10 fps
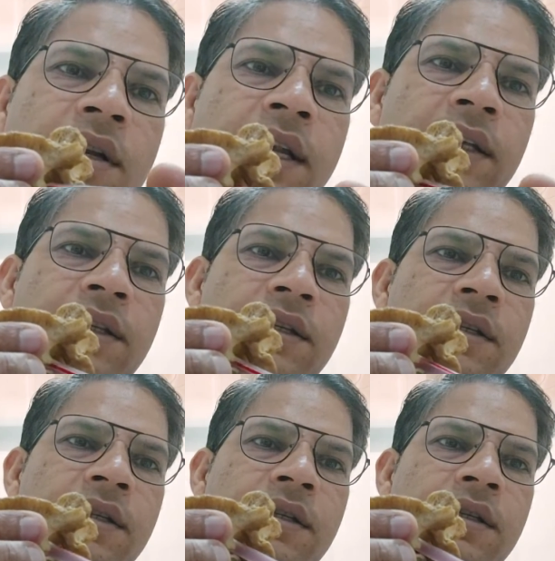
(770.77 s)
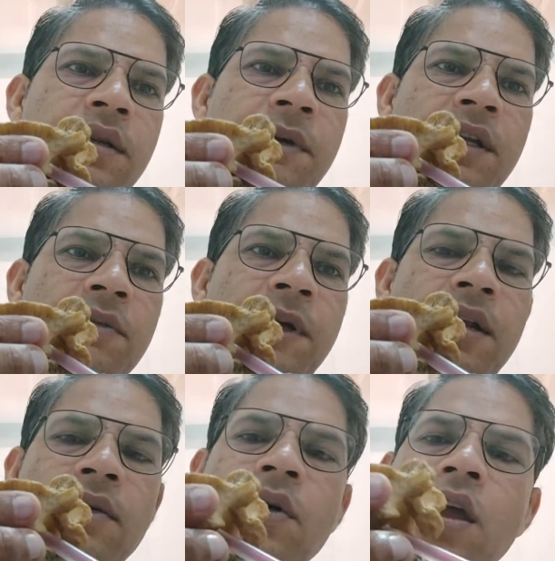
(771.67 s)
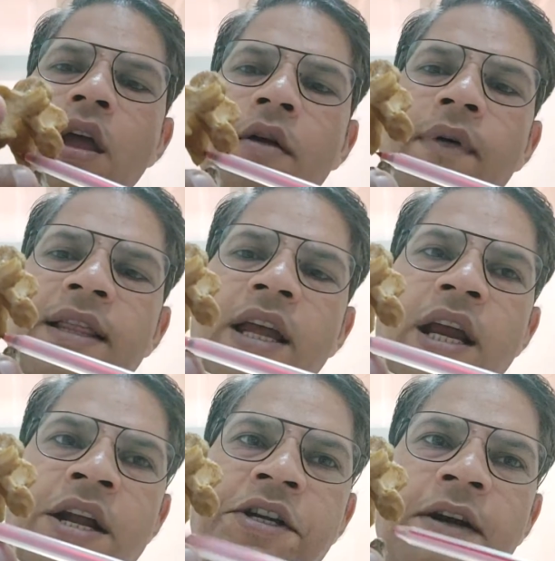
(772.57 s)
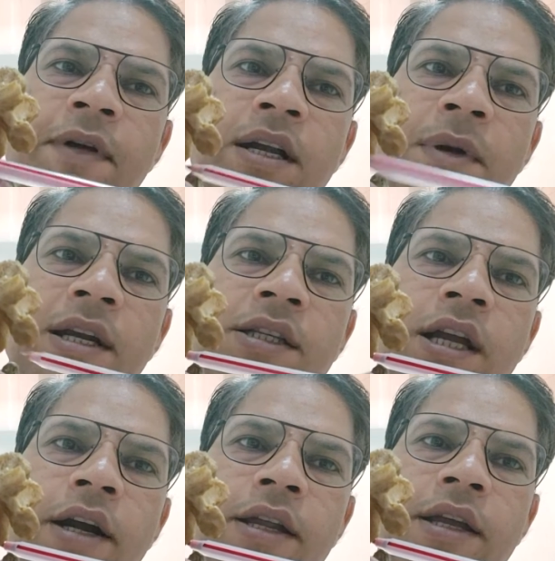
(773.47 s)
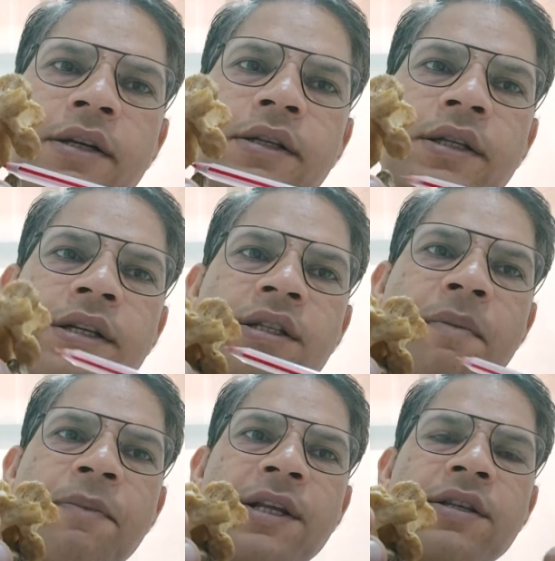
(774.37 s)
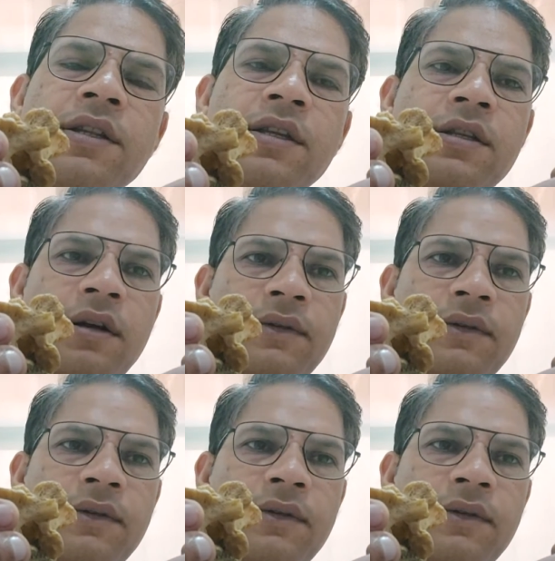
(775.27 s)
like this. Typical spinal nerve. When the intervertebral disc herniates, it compresses these